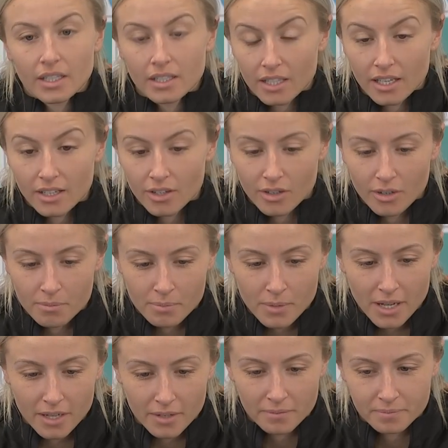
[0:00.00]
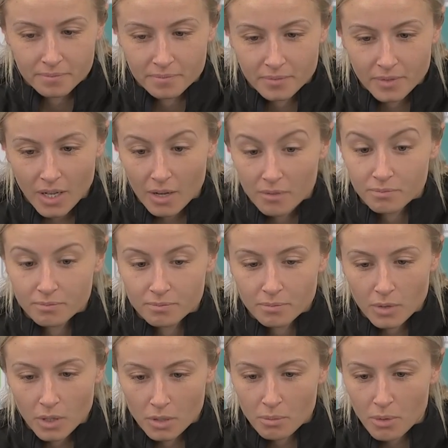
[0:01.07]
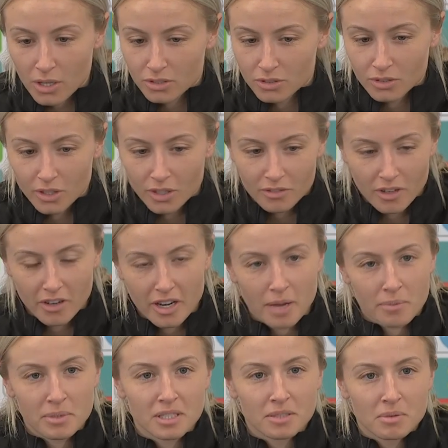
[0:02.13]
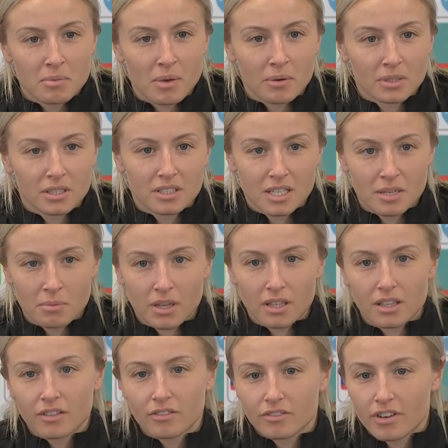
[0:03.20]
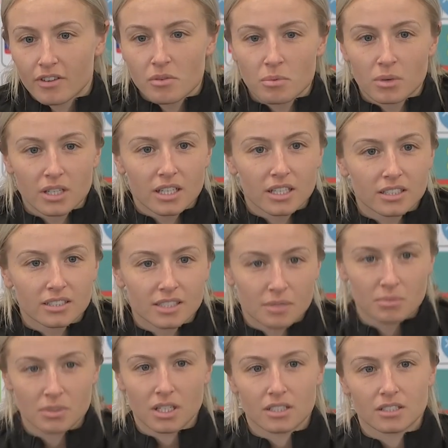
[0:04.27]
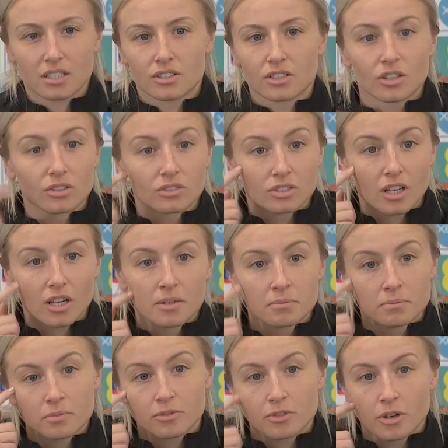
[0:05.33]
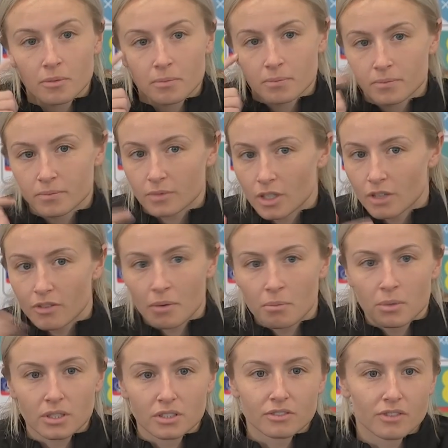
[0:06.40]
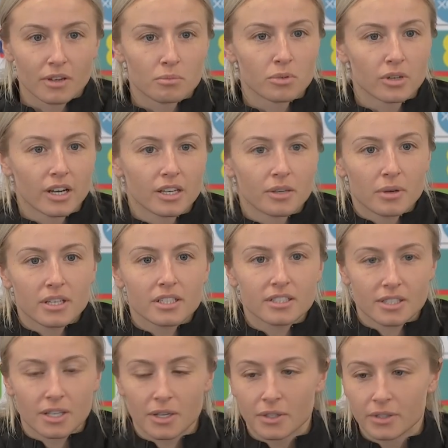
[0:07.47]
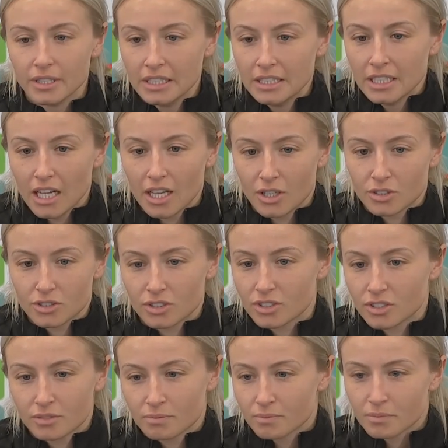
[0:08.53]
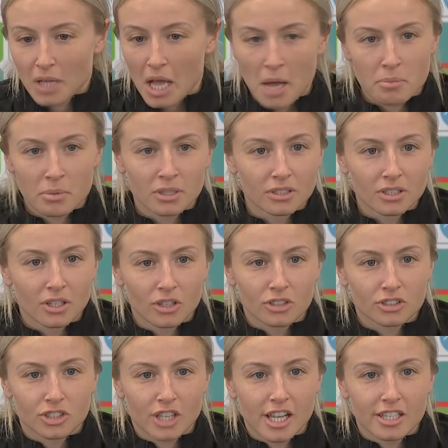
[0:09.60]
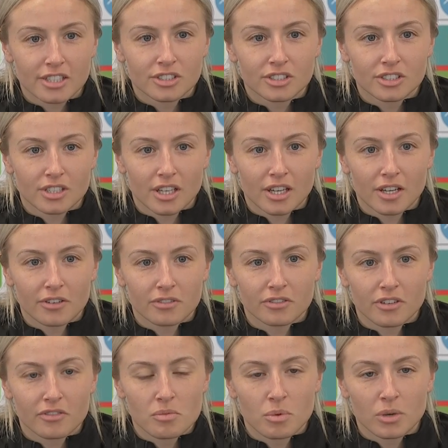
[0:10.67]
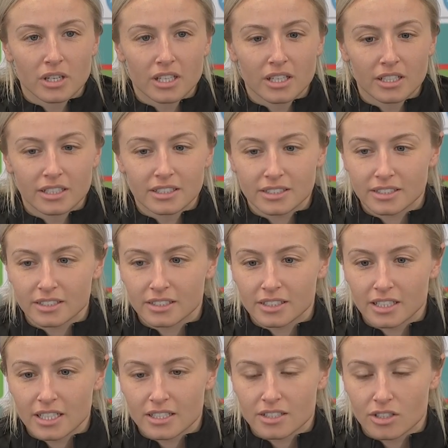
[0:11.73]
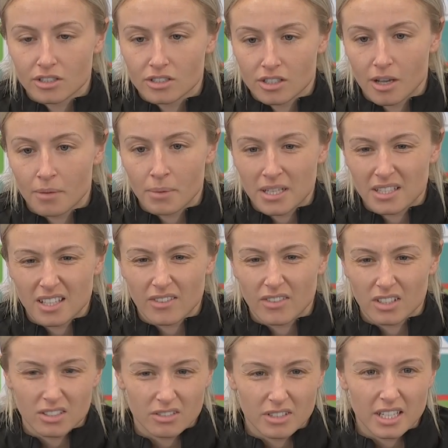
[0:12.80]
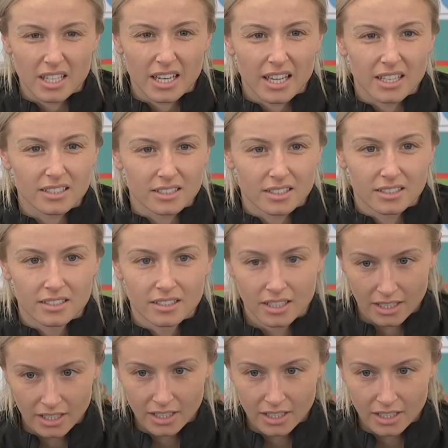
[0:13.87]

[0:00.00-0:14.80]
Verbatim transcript: Yeah, no, I'm on a personal note very happy to be back with the team, but I think for everybody it seems like such a long time, from November to February anyway, so a lot's happened, a lot's changed for everybody, and it's good to come back together to reconnect, and